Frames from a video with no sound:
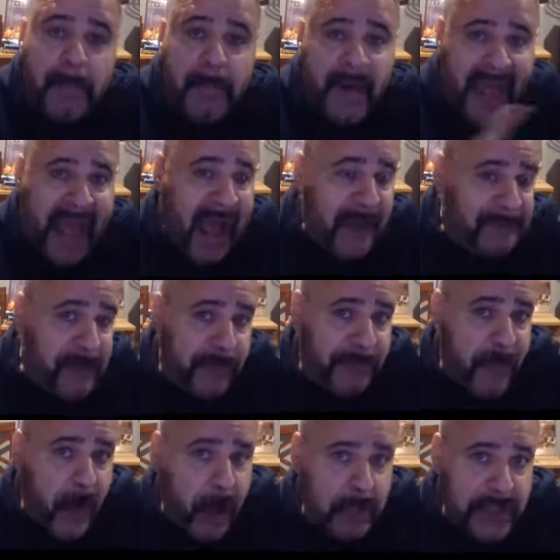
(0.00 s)
But after the
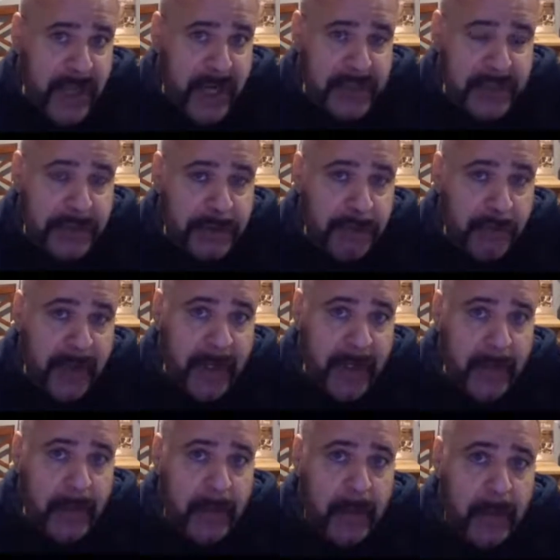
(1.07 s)
fall, Genesis
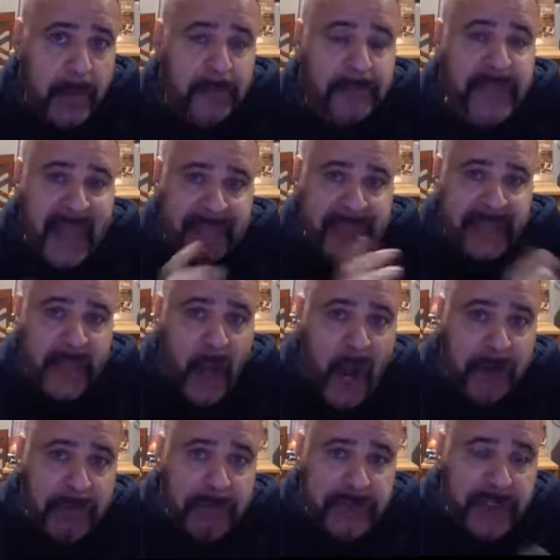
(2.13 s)
3, that
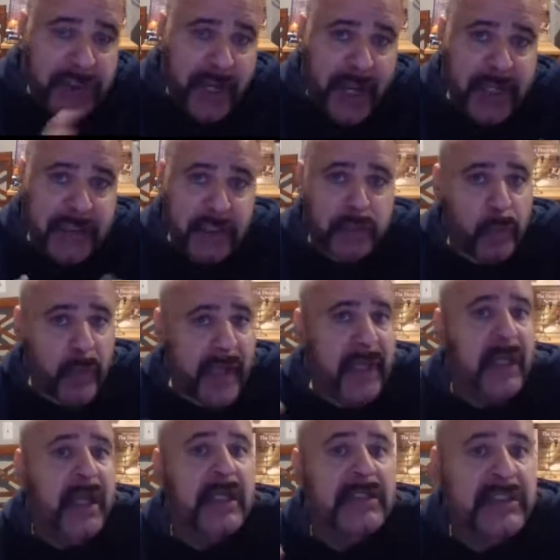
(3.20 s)
theocracy changed into
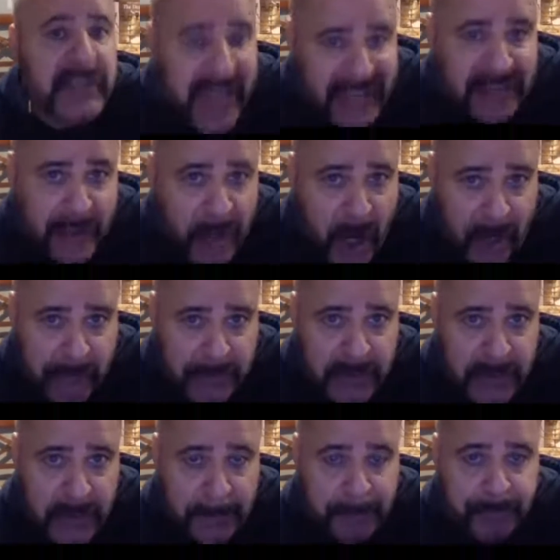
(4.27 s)
a
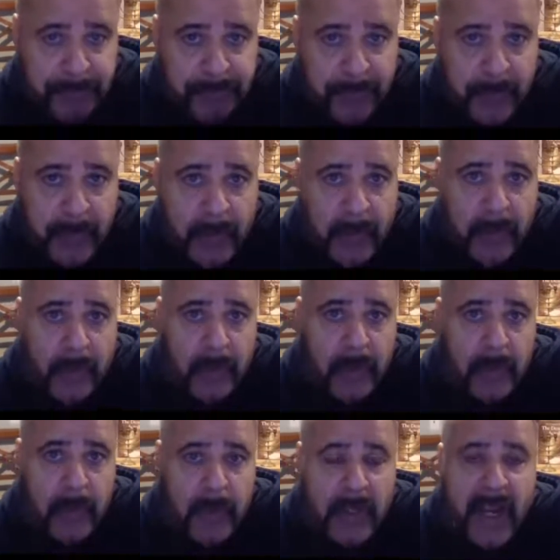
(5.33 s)
Satanocracy.
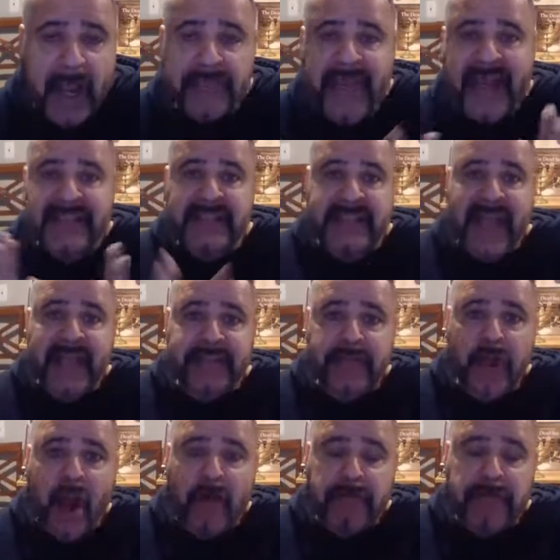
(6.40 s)
And that
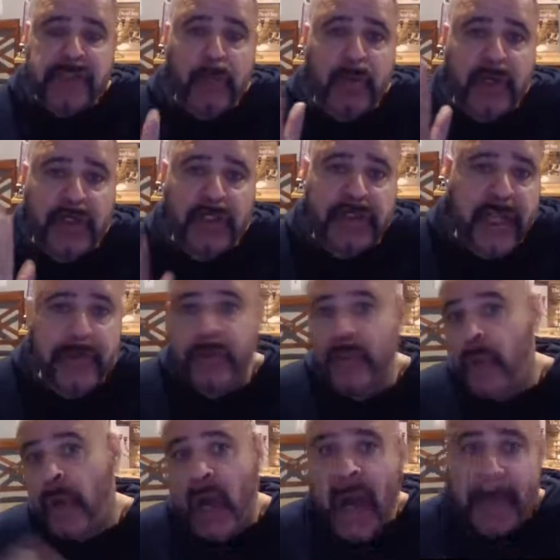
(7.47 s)
Satanocracy will
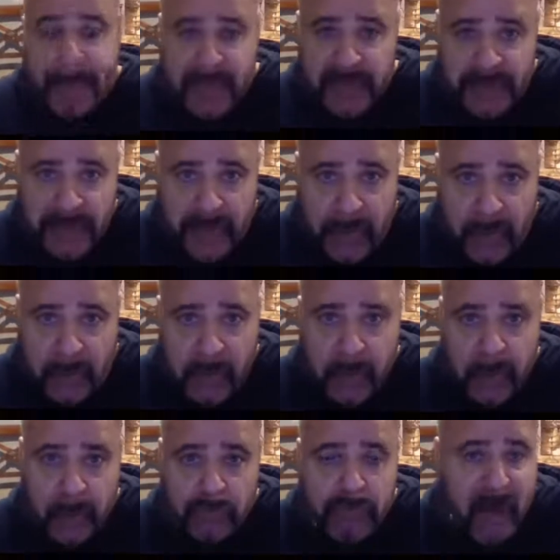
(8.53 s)
continue up
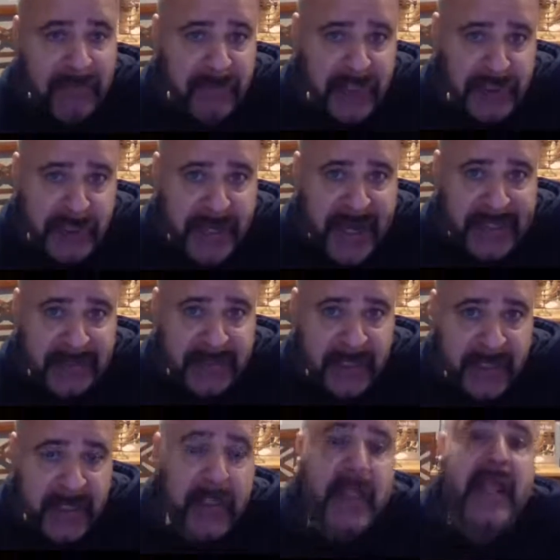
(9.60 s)
until Revelation
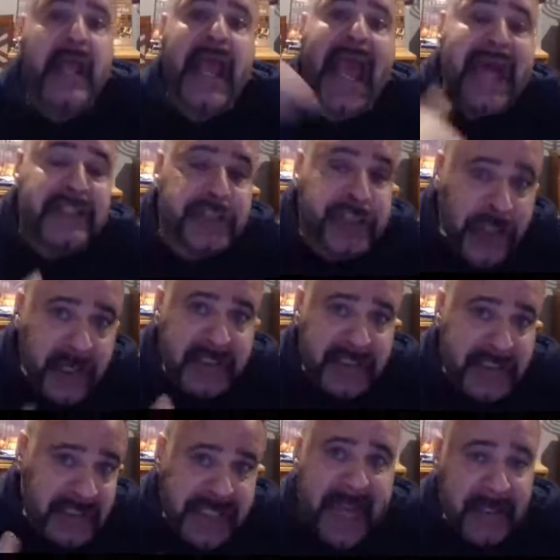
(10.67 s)
19 at
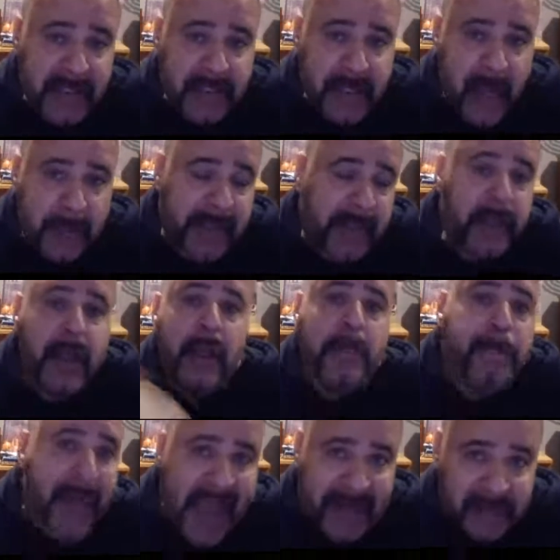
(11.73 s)
Jesus' second coming
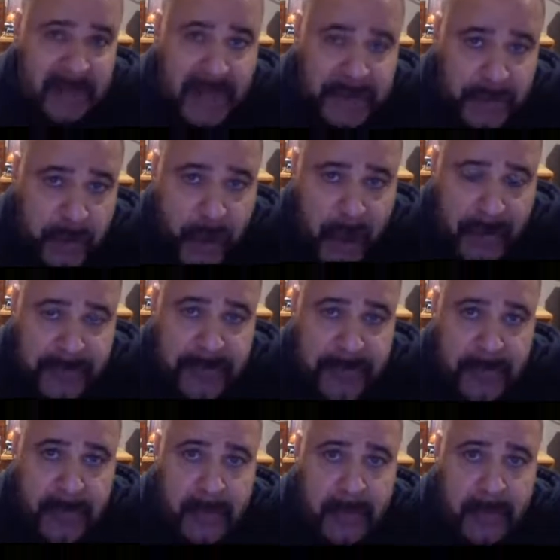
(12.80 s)
back to this earth.